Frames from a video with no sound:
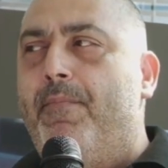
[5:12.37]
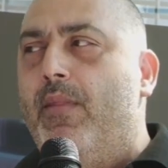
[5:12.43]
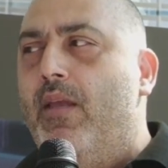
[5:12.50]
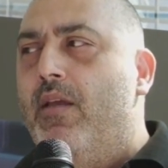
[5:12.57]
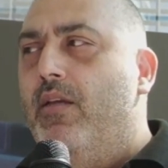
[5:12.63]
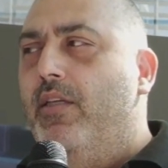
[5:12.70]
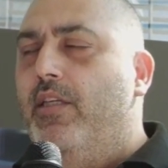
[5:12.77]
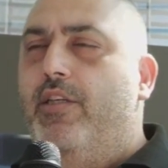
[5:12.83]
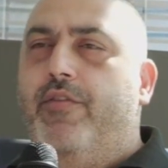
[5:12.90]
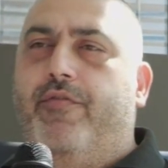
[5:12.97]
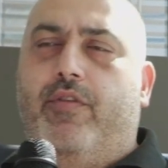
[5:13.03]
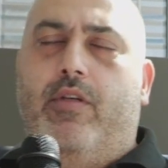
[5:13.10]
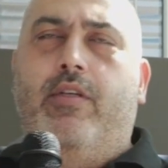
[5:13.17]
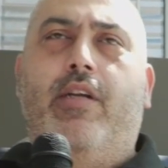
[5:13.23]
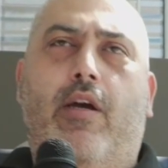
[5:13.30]

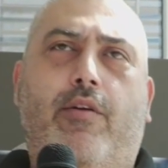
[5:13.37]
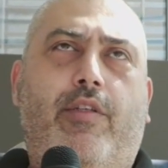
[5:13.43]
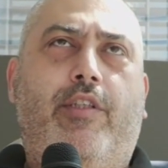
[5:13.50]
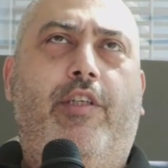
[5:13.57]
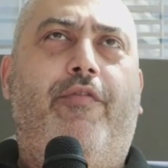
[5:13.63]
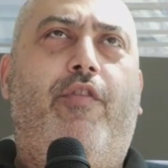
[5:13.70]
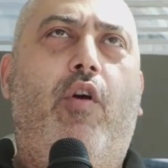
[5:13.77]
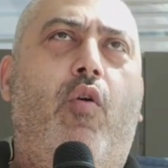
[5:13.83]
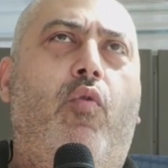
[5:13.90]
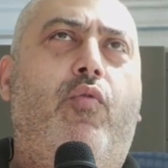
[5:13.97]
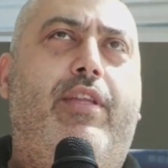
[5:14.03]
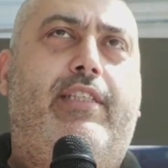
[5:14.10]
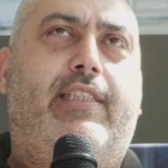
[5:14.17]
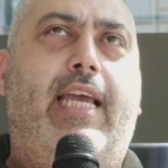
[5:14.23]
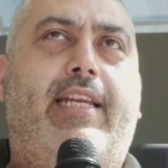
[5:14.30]
you've got all
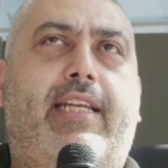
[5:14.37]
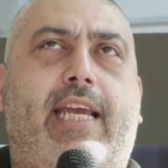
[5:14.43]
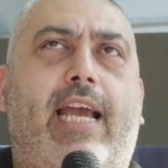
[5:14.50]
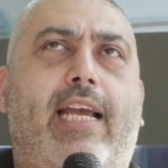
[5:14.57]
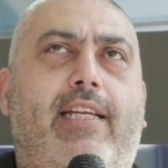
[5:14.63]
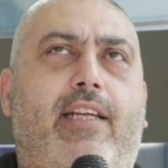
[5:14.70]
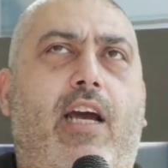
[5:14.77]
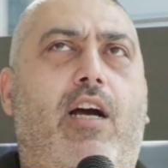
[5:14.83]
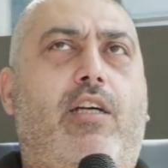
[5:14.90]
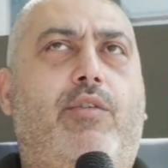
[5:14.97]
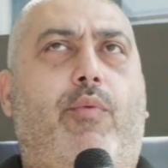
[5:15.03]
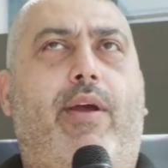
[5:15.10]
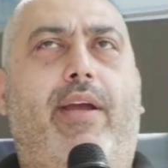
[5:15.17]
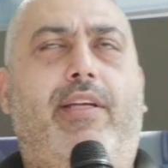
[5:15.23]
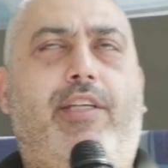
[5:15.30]
this dedicated
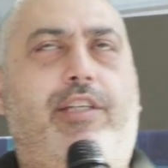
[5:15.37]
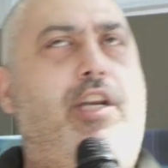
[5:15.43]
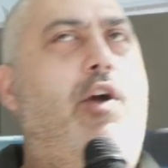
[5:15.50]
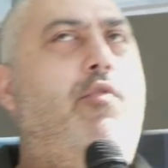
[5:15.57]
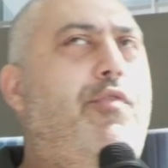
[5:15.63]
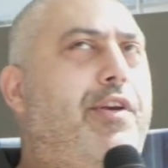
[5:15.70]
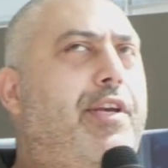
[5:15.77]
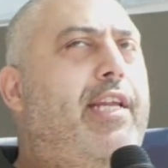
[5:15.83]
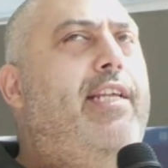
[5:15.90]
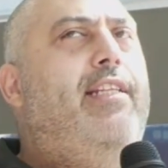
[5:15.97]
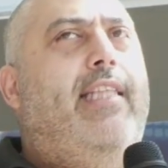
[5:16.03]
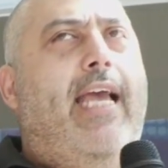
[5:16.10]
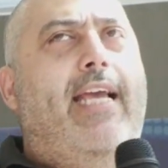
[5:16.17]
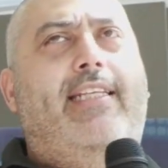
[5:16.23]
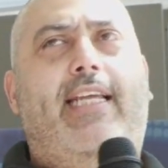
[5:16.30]
hardware. You don't need
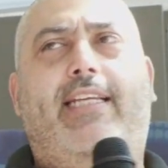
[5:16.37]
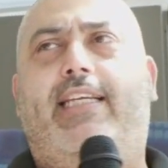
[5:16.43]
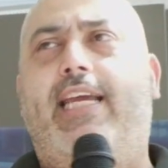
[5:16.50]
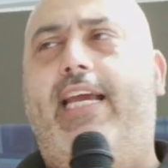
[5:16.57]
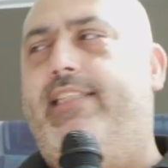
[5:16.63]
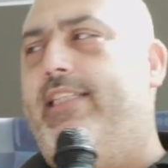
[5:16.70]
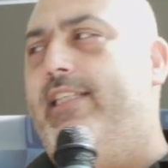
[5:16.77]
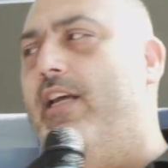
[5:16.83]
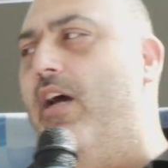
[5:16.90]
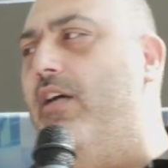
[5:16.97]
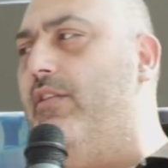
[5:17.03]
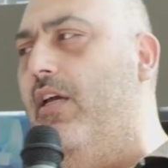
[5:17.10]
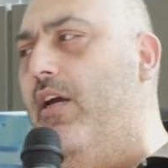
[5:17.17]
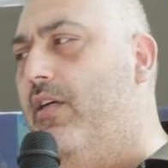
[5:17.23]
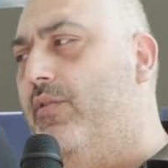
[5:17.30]
that dedicated
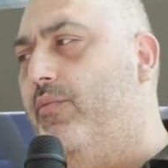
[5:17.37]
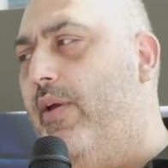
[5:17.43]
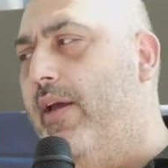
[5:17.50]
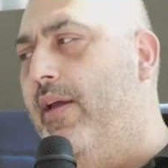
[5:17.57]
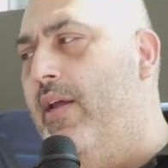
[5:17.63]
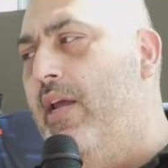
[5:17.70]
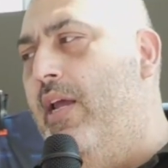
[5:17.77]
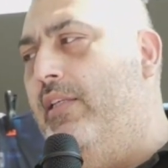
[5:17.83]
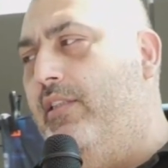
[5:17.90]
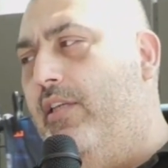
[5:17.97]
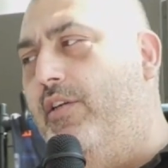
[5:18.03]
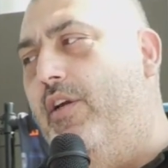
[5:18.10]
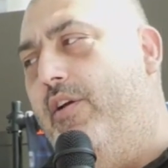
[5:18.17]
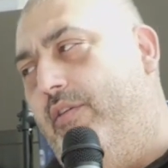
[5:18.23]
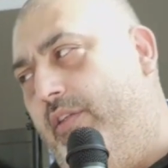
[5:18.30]
hardware. So
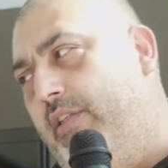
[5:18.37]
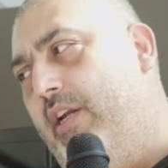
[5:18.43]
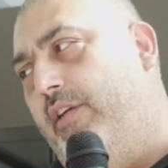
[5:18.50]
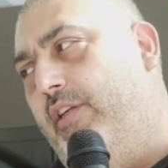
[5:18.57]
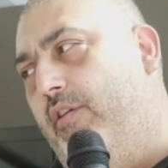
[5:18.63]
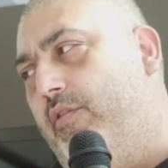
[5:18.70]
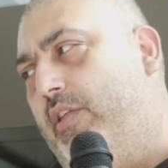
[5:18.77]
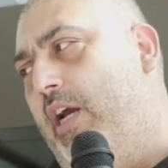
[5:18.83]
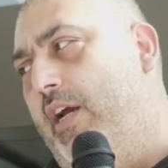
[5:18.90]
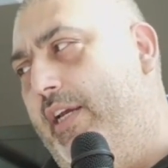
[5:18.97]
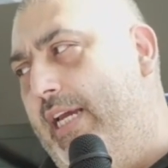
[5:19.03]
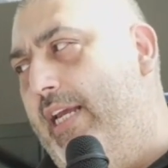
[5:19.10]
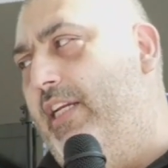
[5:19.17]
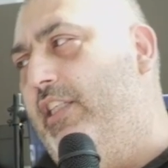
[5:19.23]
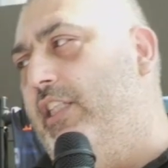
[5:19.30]
you're
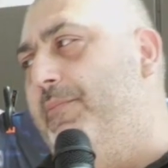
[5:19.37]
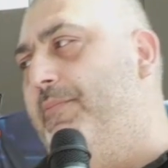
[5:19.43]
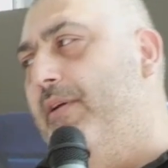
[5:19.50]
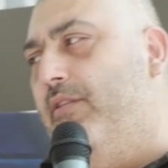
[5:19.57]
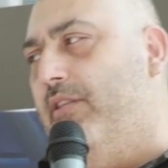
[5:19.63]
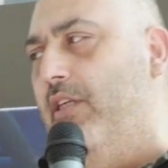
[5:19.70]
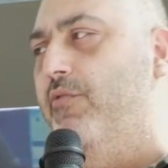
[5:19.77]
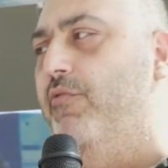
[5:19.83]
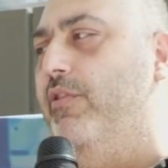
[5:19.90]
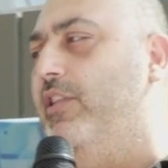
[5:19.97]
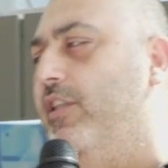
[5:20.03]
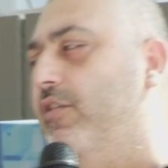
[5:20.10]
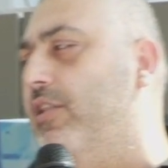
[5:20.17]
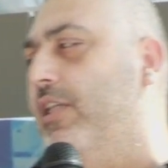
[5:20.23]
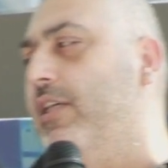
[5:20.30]
cutting energy bills and
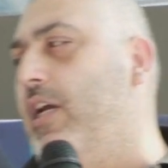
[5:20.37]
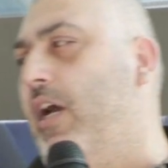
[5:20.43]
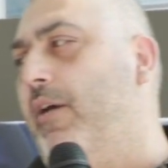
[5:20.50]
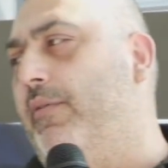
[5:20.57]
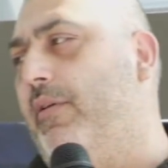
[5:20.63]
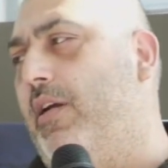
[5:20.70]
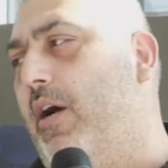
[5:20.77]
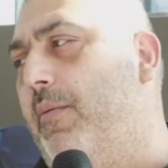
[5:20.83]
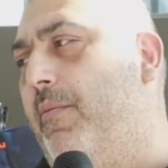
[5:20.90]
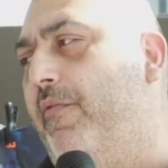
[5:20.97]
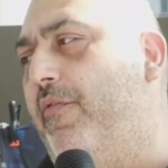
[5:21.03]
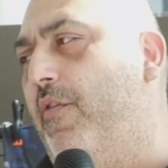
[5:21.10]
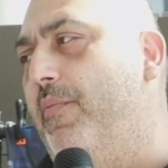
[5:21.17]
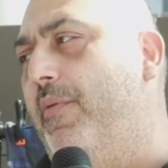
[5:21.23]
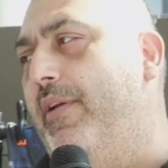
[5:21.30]
reducing carbon
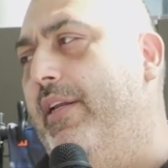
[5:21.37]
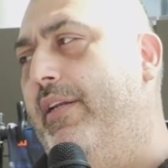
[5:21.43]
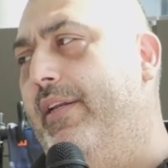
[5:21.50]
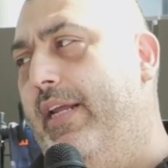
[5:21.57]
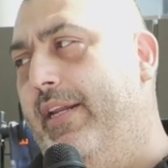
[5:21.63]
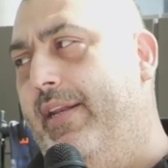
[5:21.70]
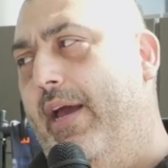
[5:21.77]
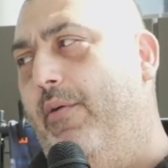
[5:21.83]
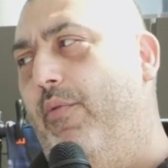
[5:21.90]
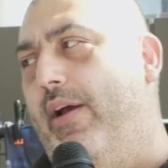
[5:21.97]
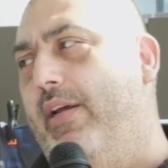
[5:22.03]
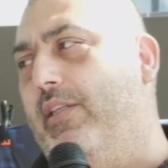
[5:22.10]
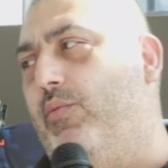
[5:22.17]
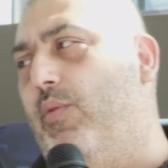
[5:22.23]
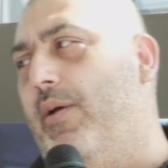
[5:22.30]
footprint in that
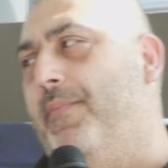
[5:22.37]
way as well.